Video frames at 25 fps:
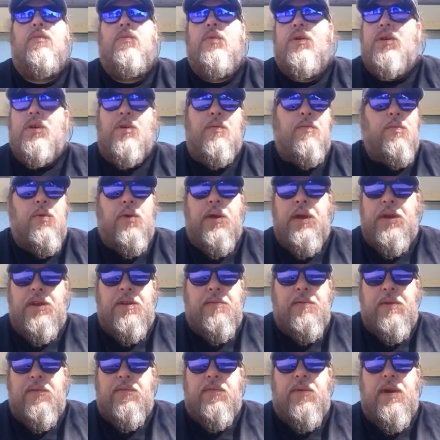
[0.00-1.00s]
Wasn't no bread
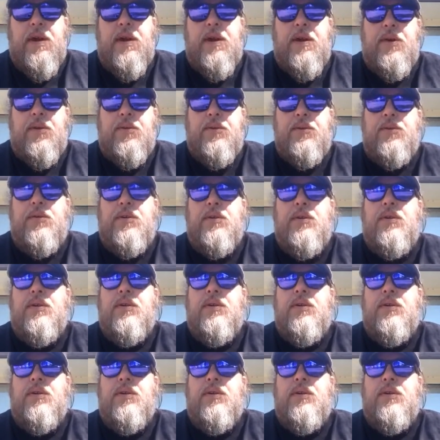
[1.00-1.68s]
to be found.